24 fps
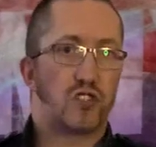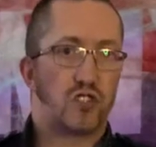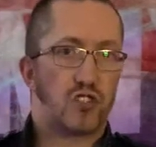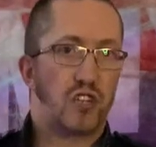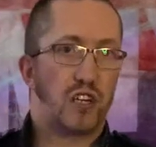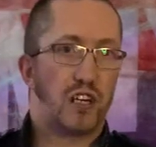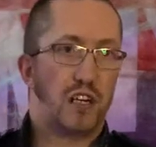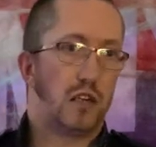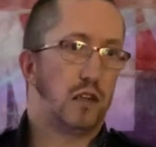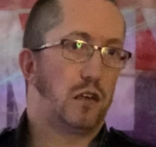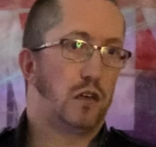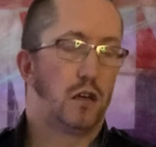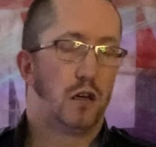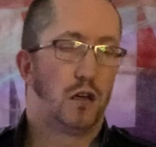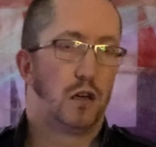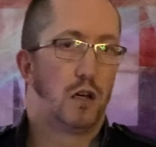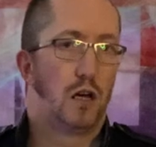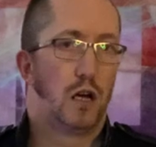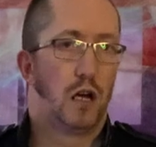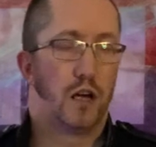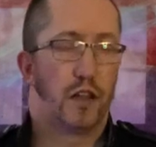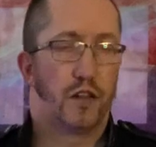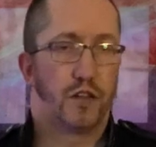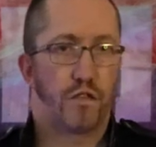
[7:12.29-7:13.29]
see
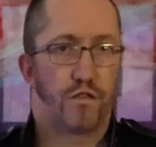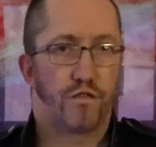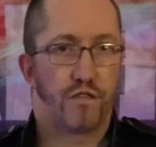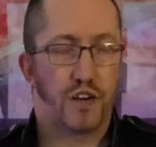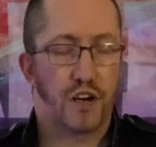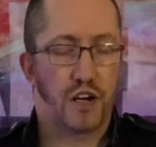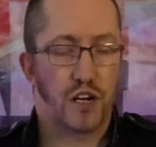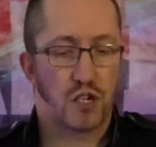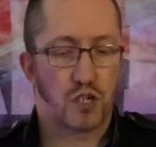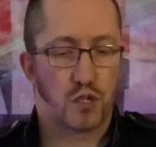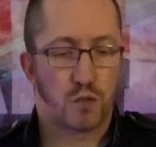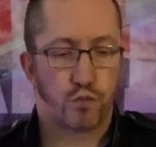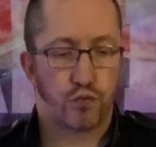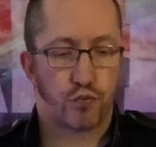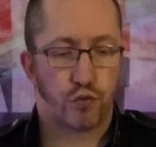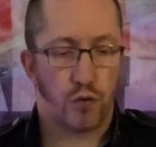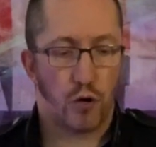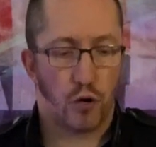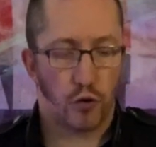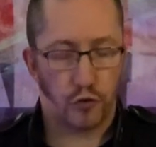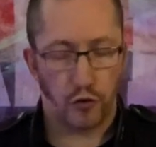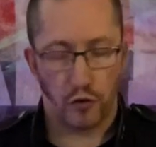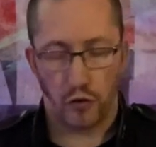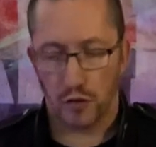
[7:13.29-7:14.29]
the finished
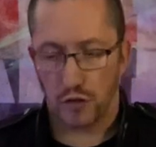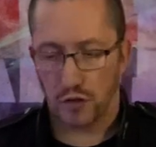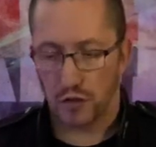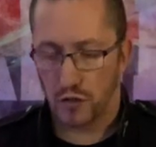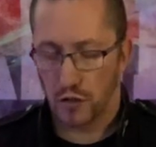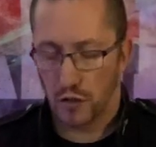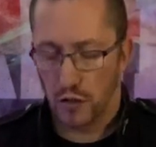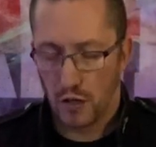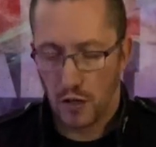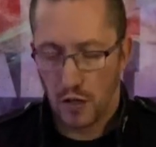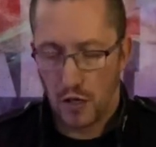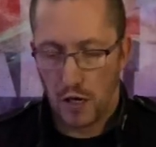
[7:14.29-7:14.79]
product.